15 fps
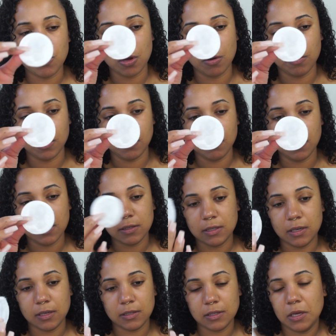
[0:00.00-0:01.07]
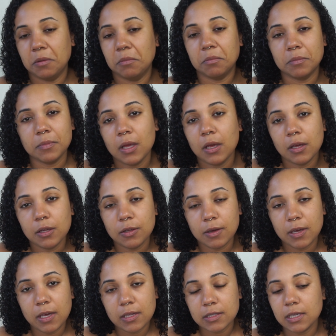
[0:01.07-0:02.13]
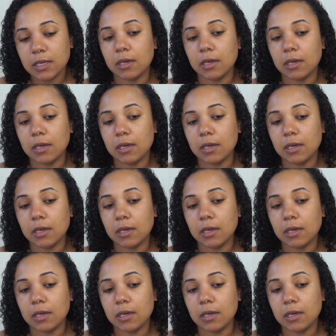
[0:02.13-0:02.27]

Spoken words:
showing you this because you can't see